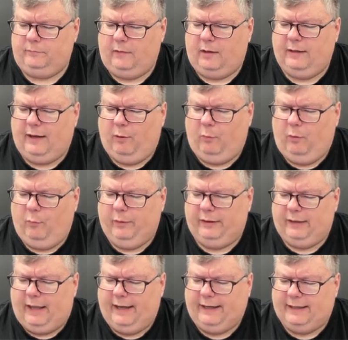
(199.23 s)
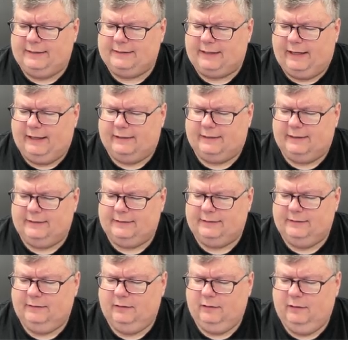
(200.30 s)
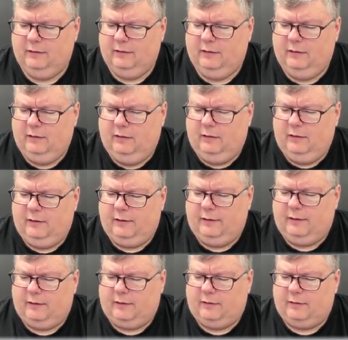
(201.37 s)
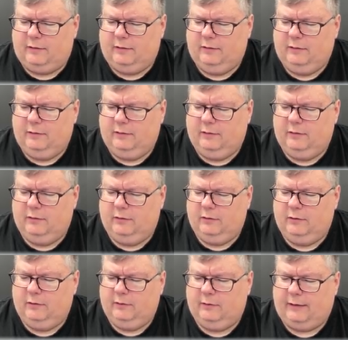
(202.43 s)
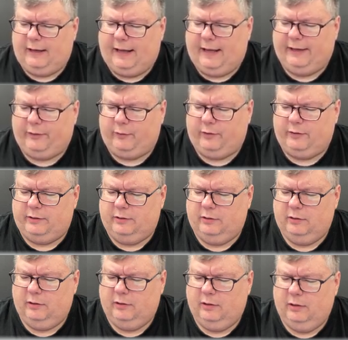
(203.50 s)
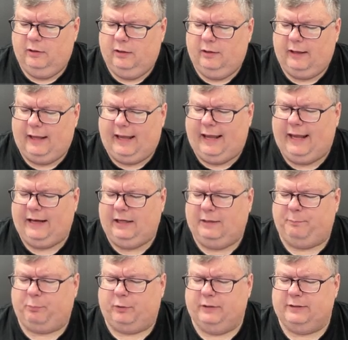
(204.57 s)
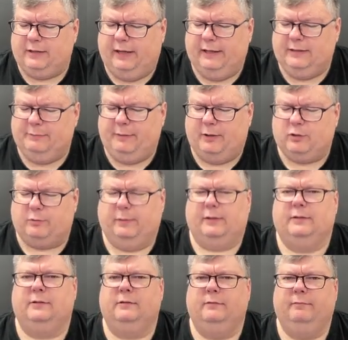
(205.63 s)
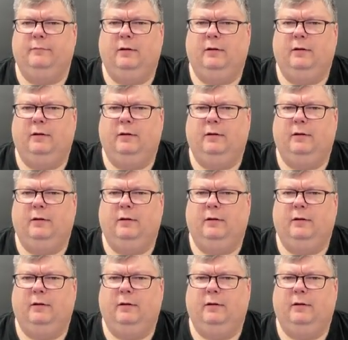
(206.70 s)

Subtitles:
Now, what we like as scientists are accurate and precise measurements.